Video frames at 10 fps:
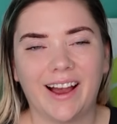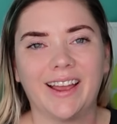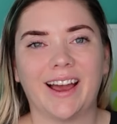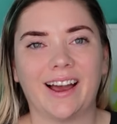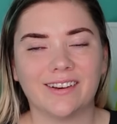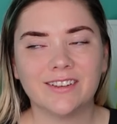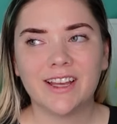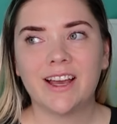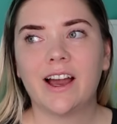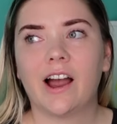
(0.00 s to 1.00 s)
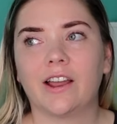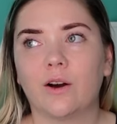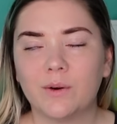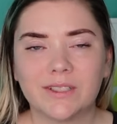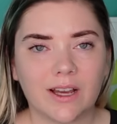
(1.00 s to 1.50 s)
I have I
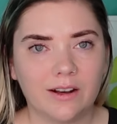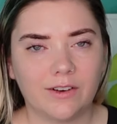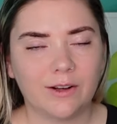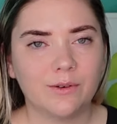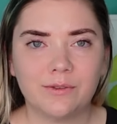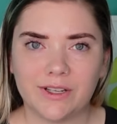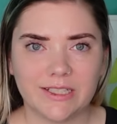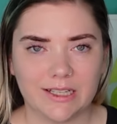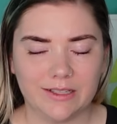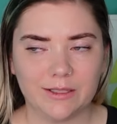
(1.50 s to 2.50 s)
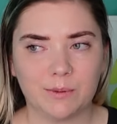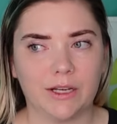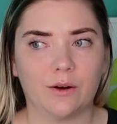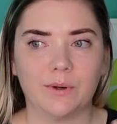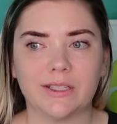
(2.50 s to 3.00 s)
always kind of, I don't know if I said this, but
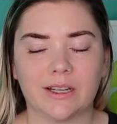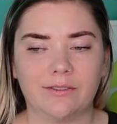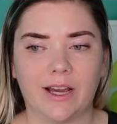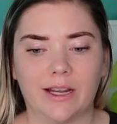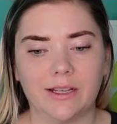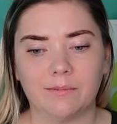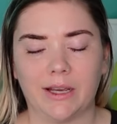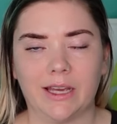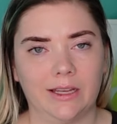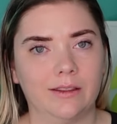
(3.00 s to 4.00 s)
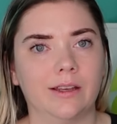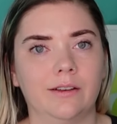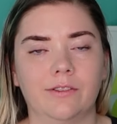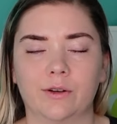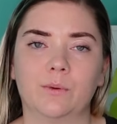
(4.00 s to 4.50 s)
I always kind of had it in my head that
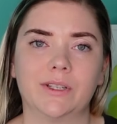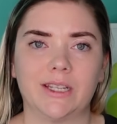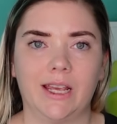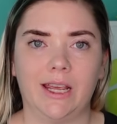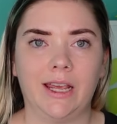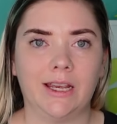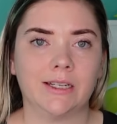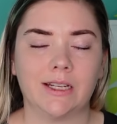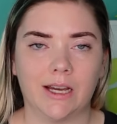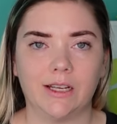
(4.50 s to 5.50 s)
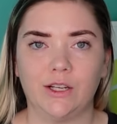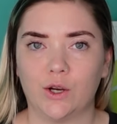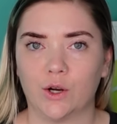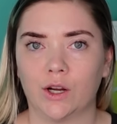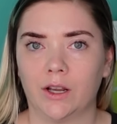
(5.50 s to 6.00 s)
if there was a hand-dyed
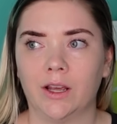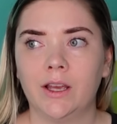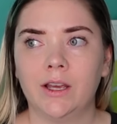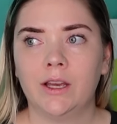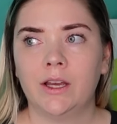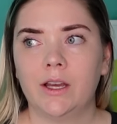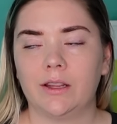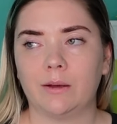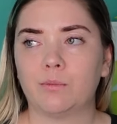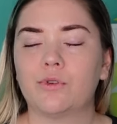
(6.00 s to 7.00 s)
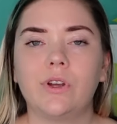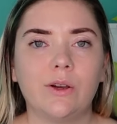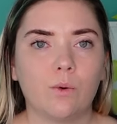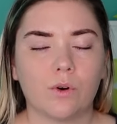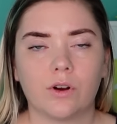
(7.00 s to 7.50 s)
yarn like
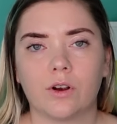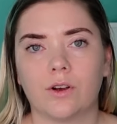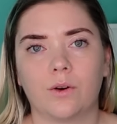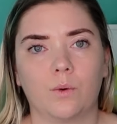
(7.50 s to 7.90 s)
pre-order